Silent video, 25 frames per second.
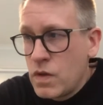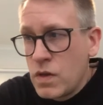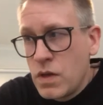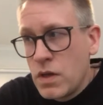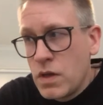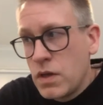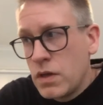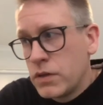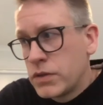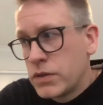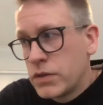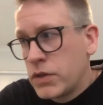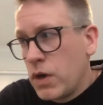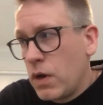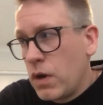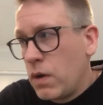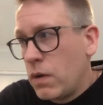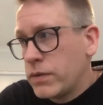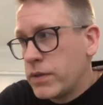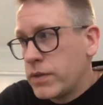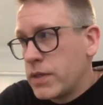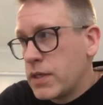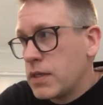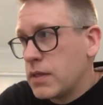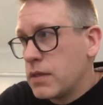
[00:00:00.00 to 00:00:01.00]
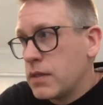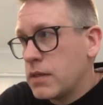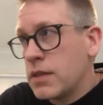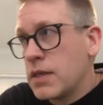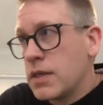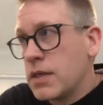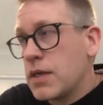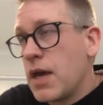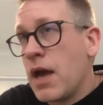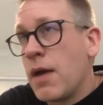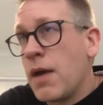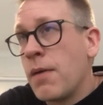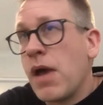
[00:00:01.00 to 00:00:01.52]
So
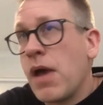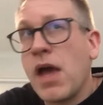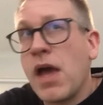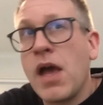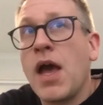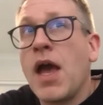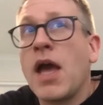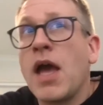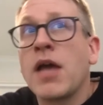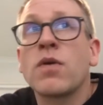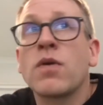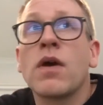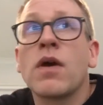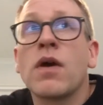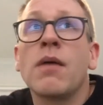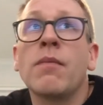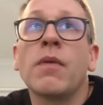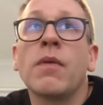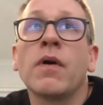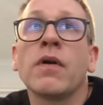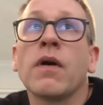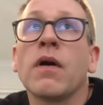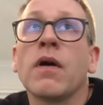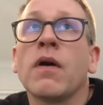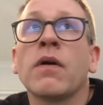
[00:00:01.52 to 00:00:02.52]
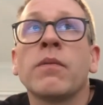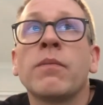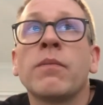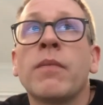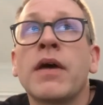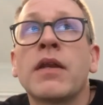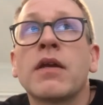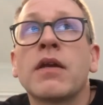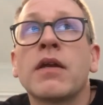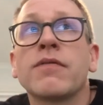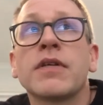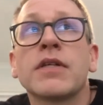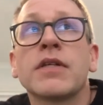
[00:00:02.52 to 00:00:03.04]
the AUM on
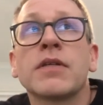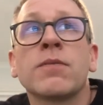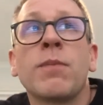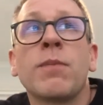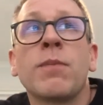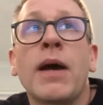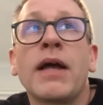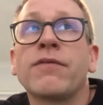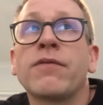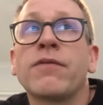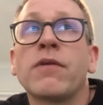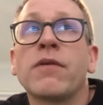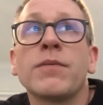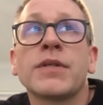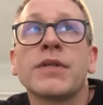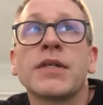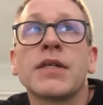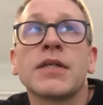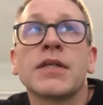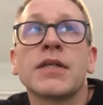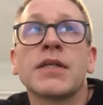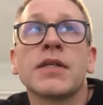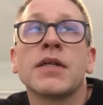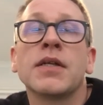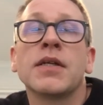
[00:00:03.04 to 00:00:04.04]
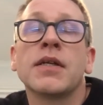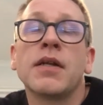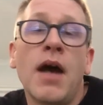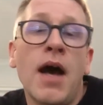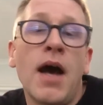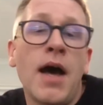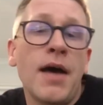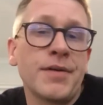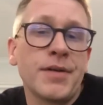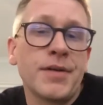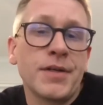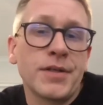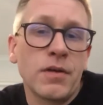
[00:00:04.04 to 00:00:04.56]
many of these platforms is in the
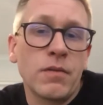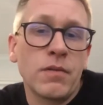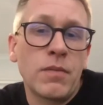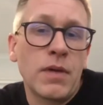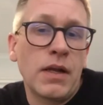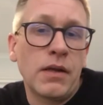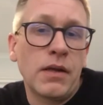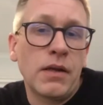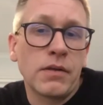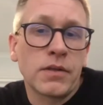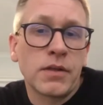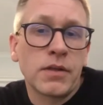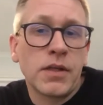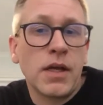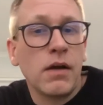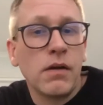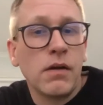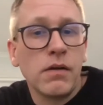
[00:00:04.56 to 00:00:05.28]
hundreds of millions now.